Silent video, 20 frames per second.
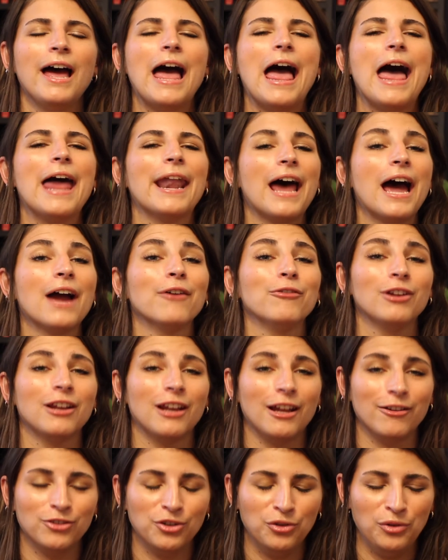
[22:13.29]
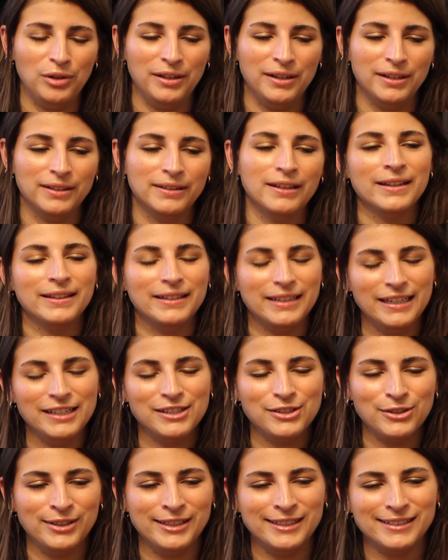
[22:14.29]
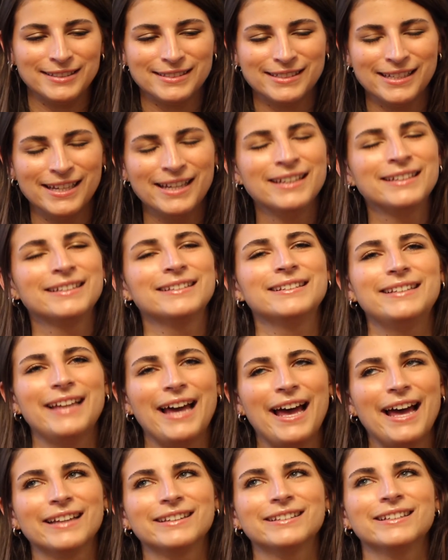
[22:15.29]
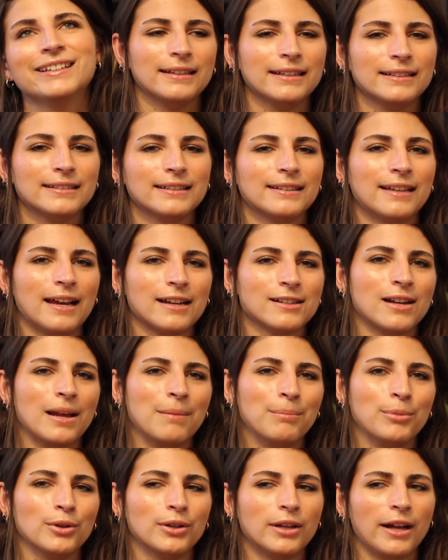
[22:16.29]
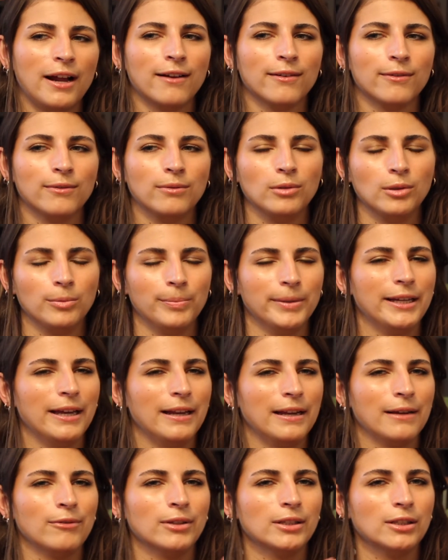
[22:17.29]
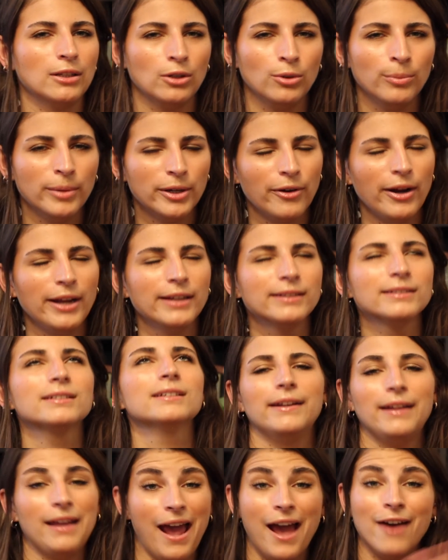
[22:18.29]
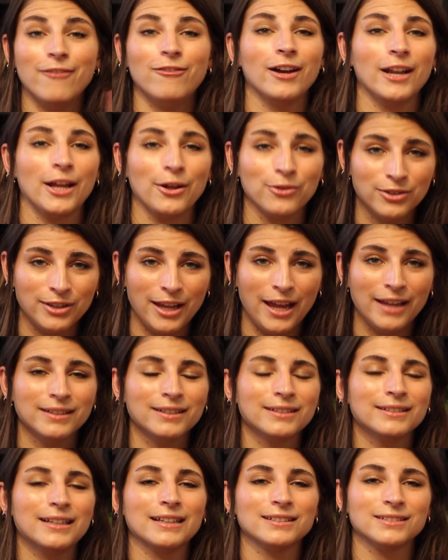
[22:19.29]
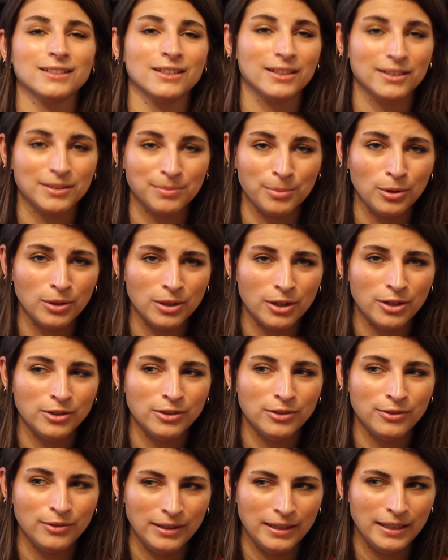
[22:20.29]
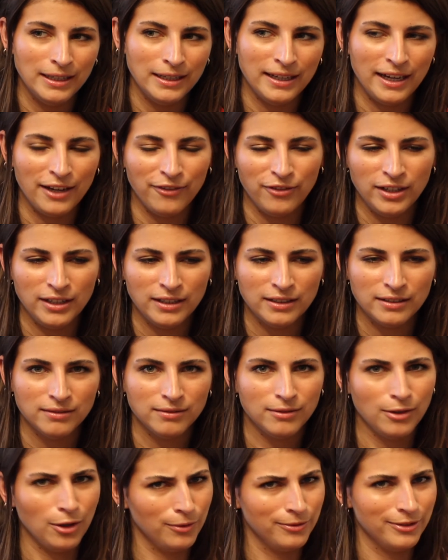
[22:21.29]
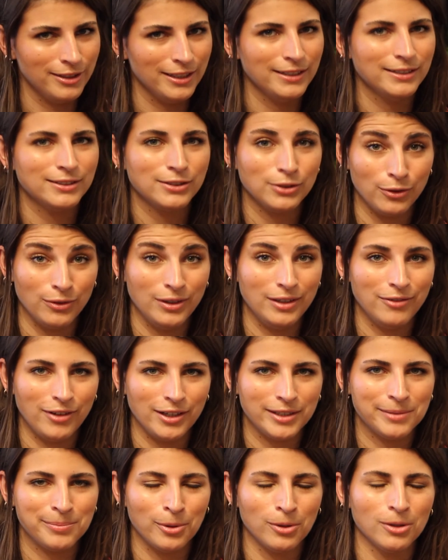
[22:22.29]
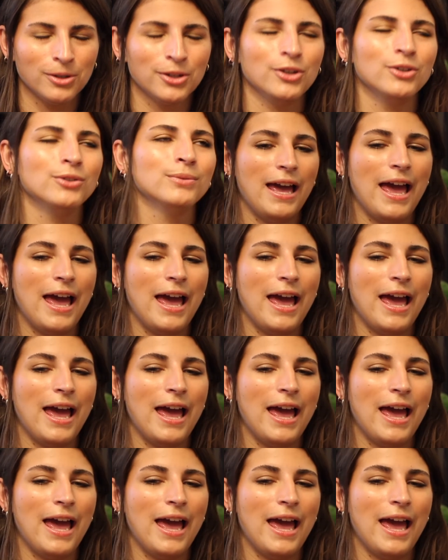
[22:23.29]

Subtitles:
And I would love to read it. The issue is that this is actually a book I will be getting with Illumicrate. They have announced that. That's not a spoiler, really, I think. Hopefully. Sorry if I spoiled you.